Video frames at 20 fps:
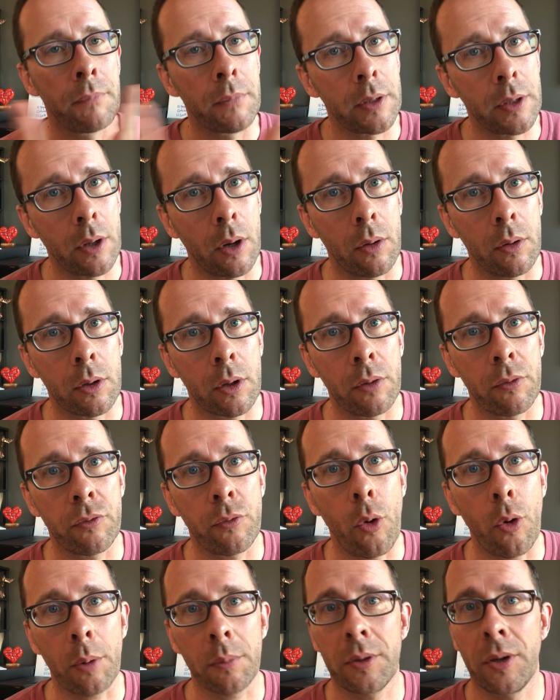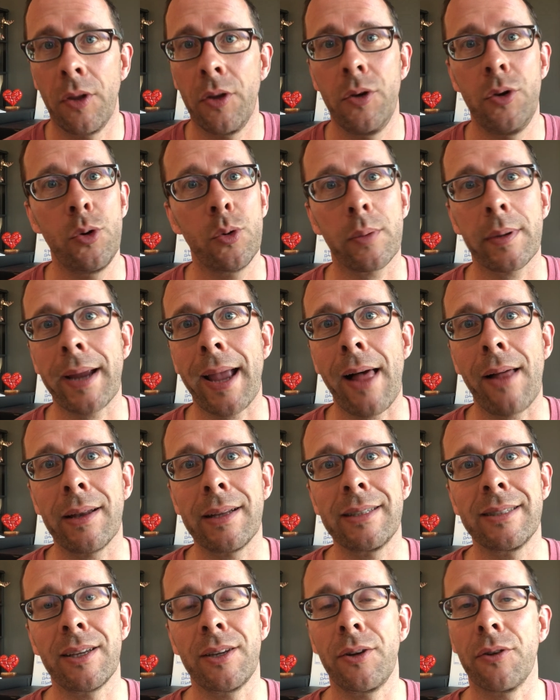you know, conform to the new
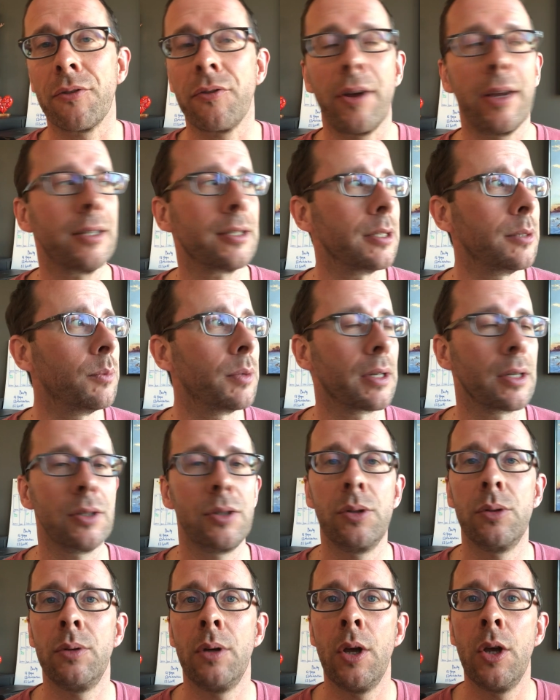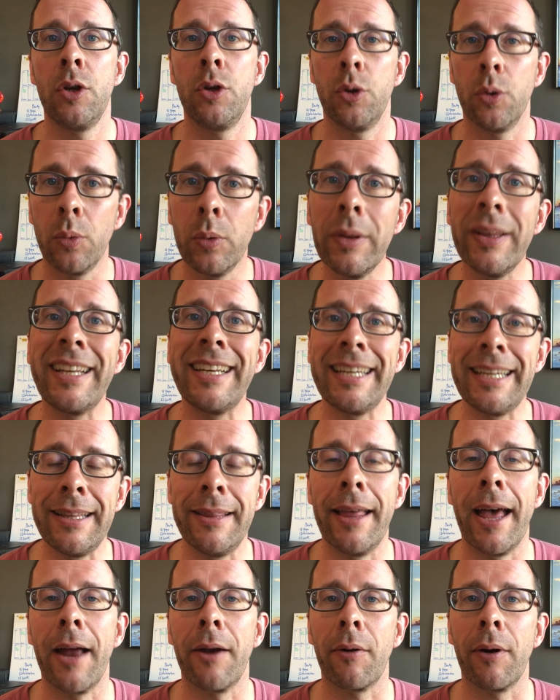realities that you're facing, because you really
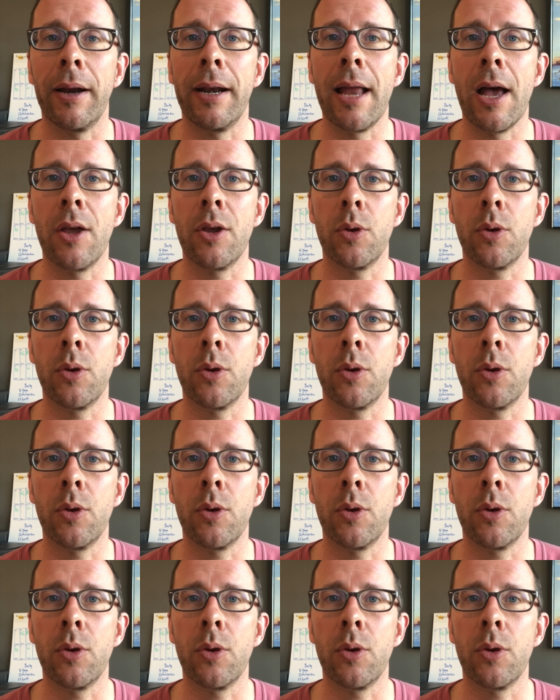need that right now.